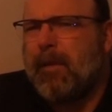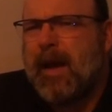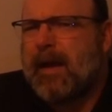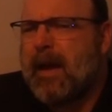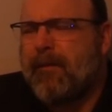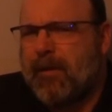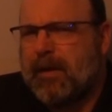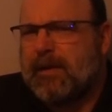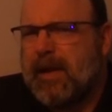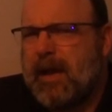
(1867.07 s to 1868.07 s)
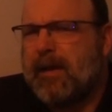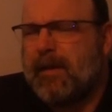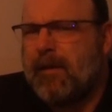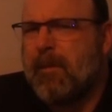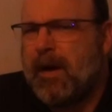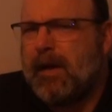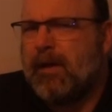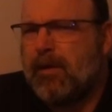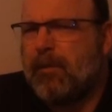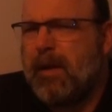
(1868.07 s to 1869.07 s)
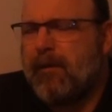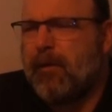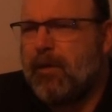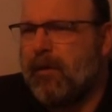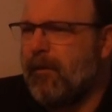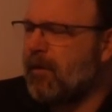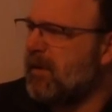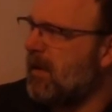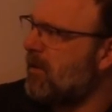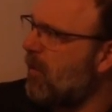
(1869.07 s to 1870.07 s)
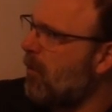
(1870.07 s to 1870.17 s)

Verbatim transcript: black Africans had the money to pay for university. So